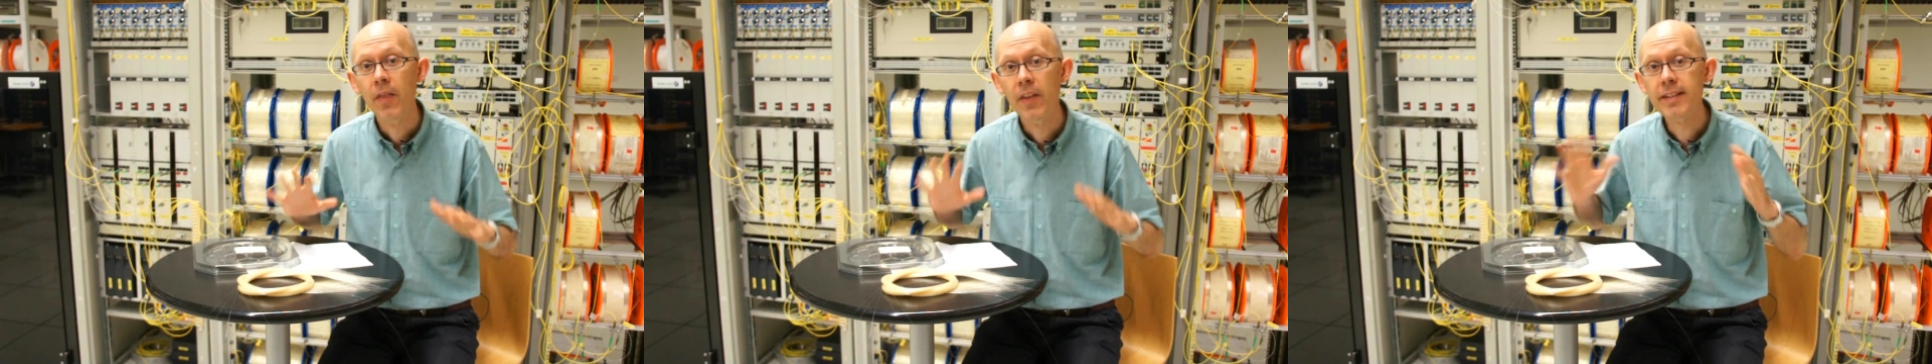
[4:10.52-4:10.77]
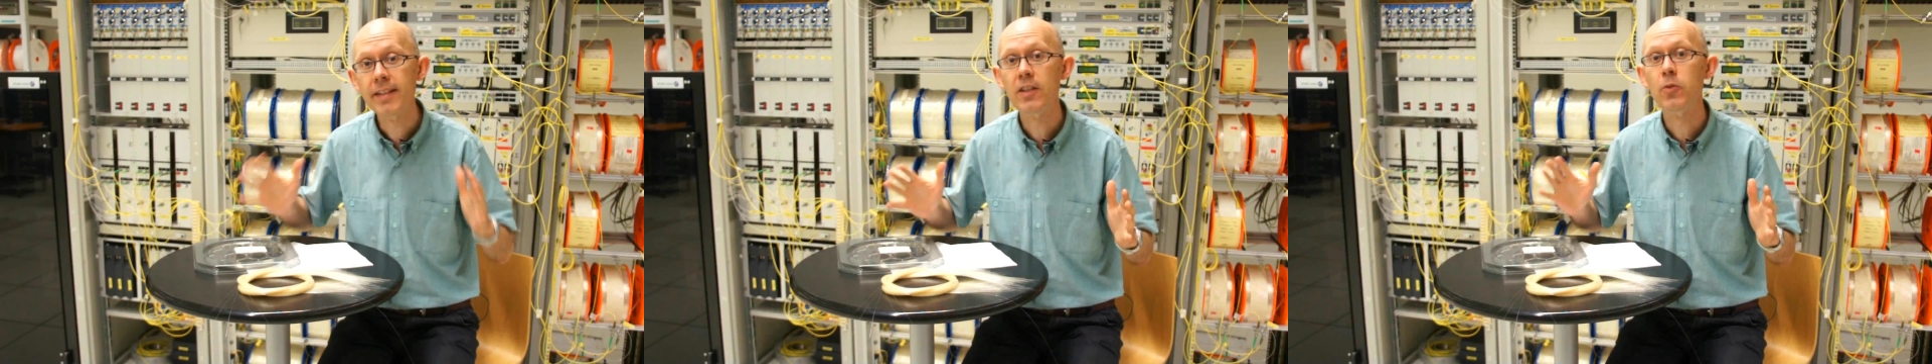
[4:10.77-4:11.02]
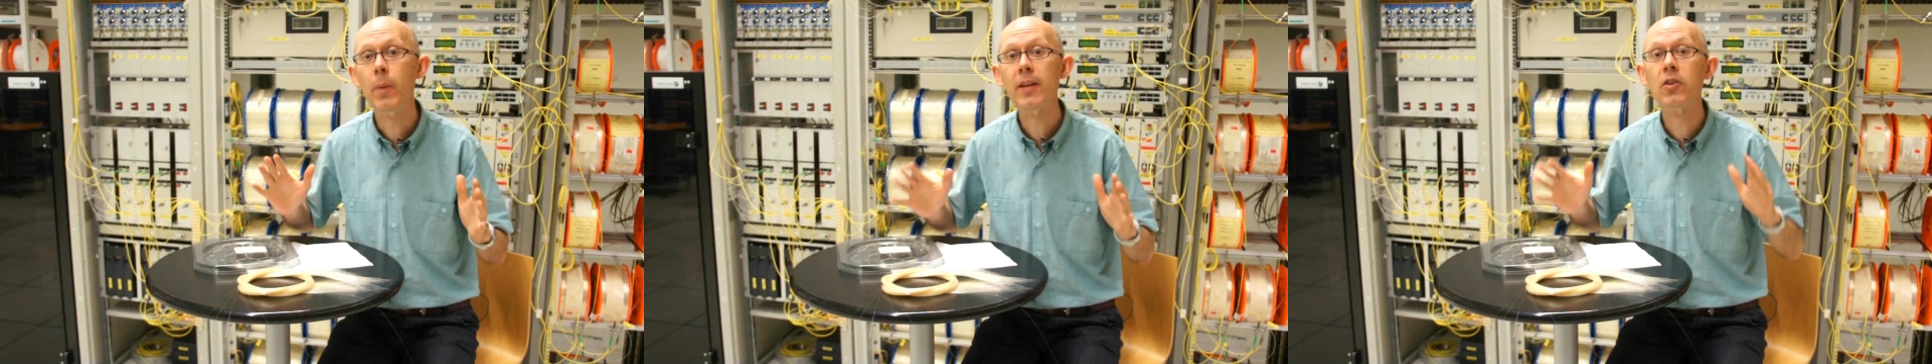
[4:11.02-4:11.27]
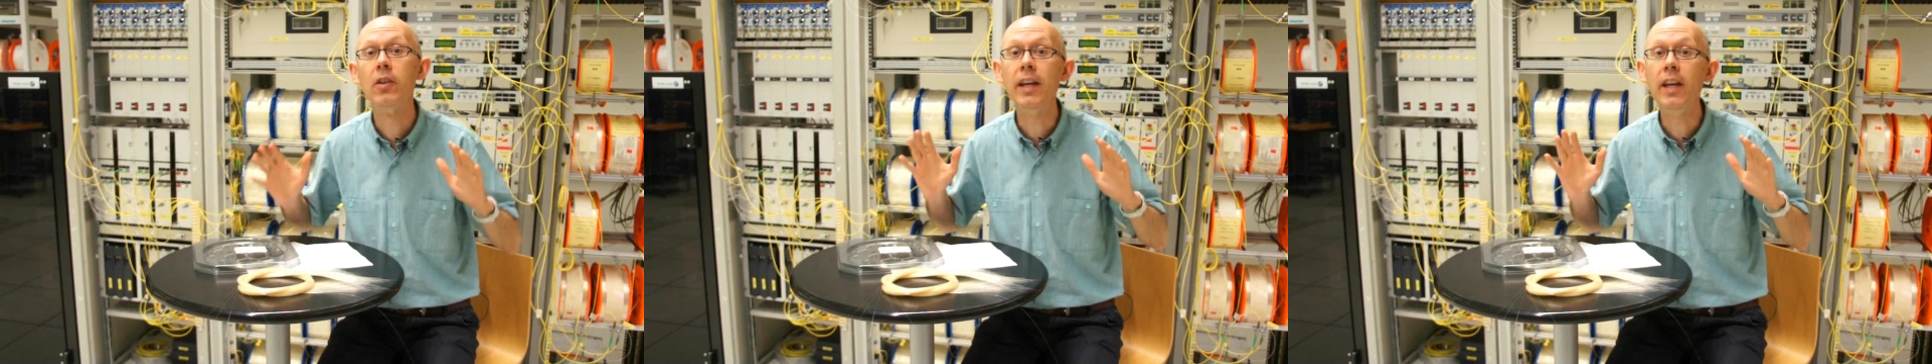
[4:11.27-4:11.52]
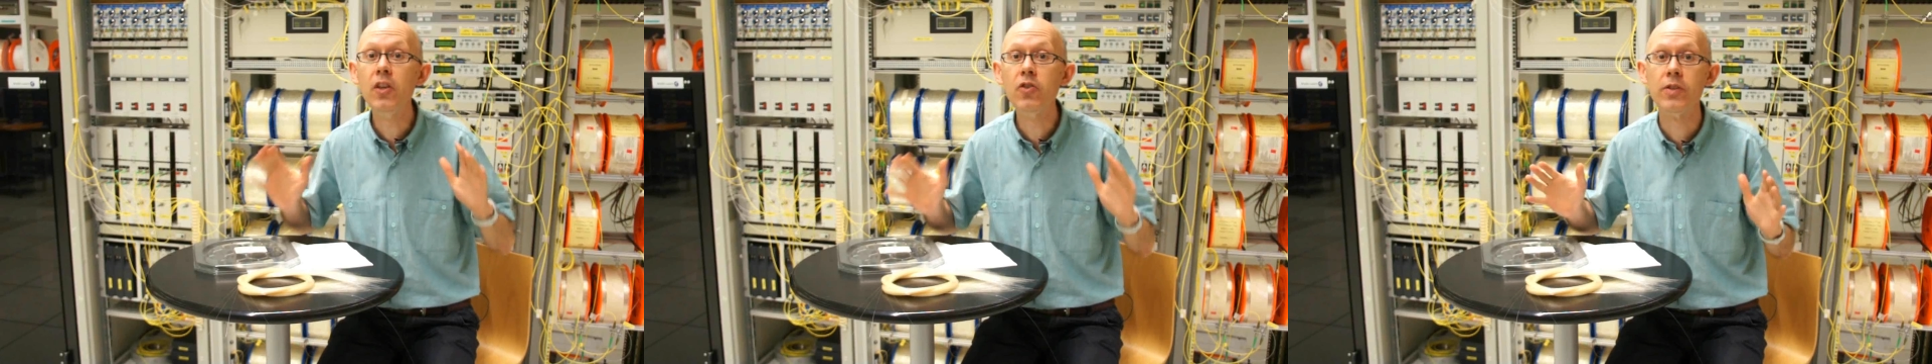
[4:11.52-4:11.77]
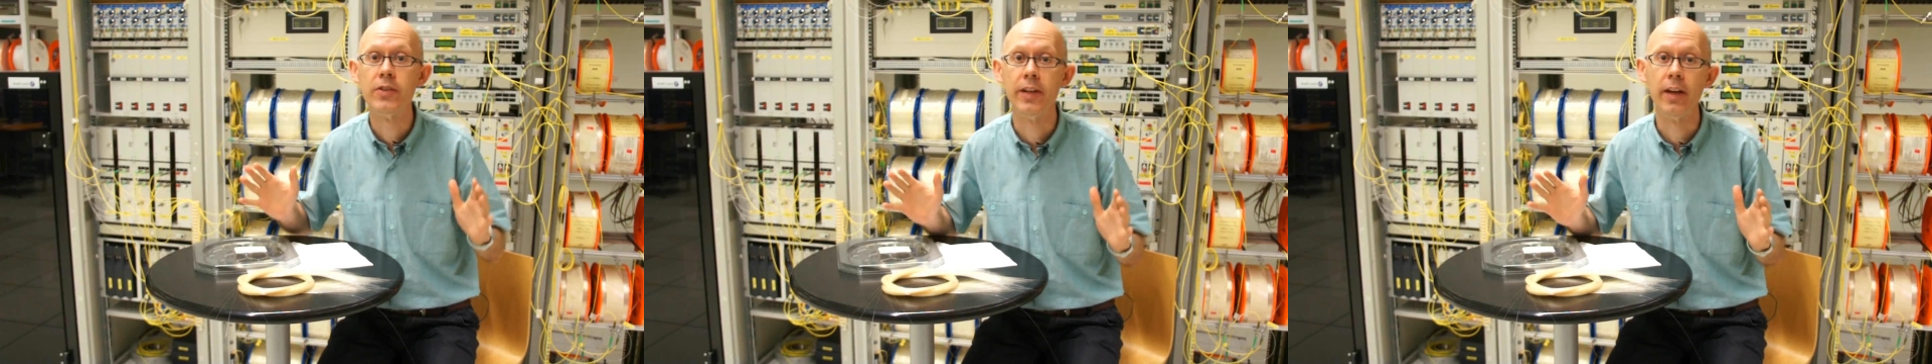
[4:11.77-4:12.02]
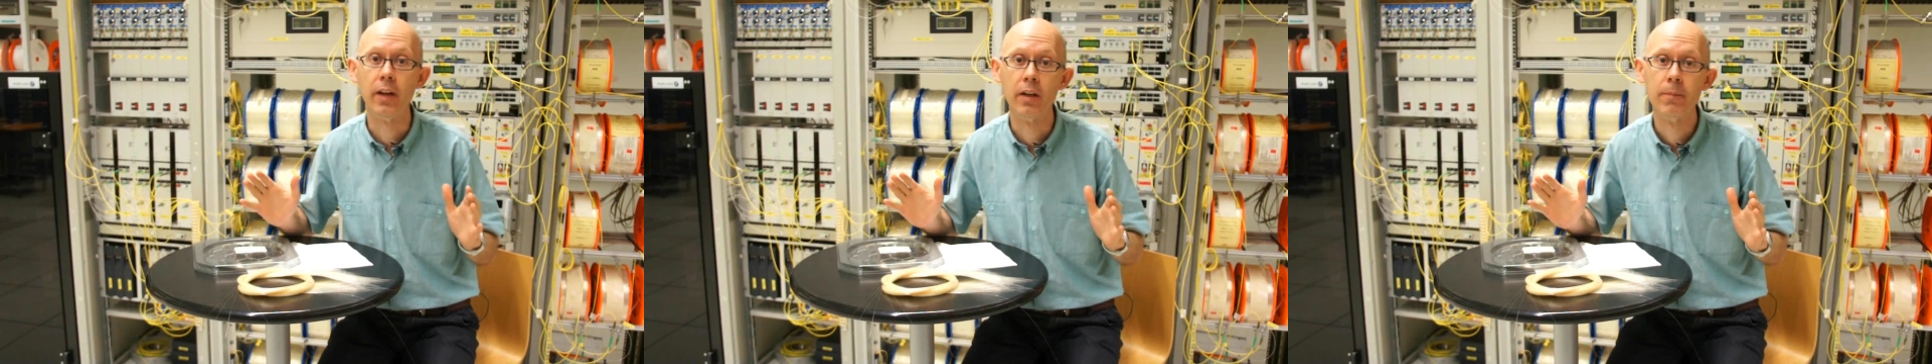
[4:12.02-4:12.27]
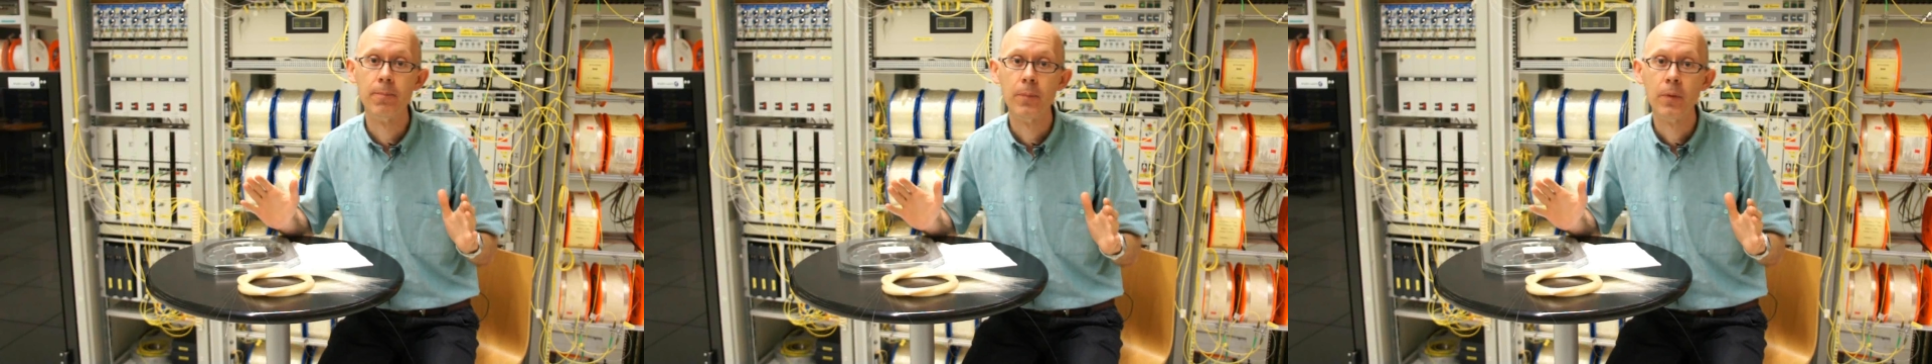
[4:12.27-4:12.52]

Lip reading: This is especially interesting